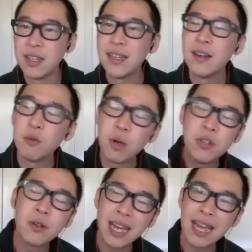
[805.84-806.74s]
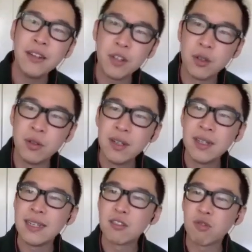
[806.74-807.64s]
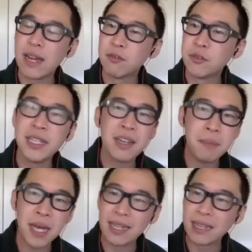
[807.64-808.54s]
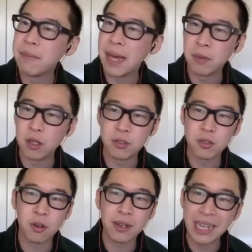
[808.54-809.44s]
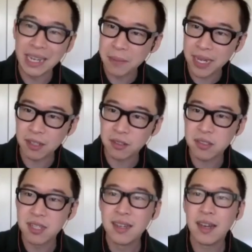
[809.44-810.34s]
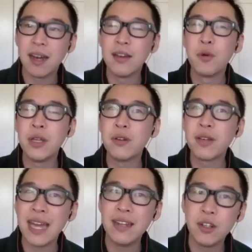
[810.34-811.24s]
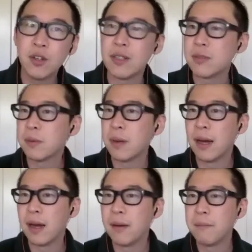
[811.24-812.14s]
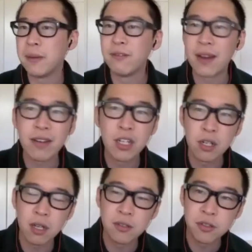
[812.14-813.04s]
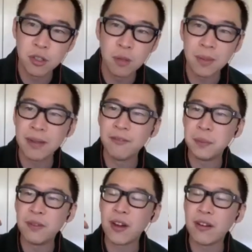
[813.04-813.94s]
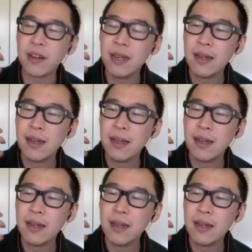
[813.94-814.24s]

What you can do is write really compelling memos or emails. What you can do is be very good on Zoom and be very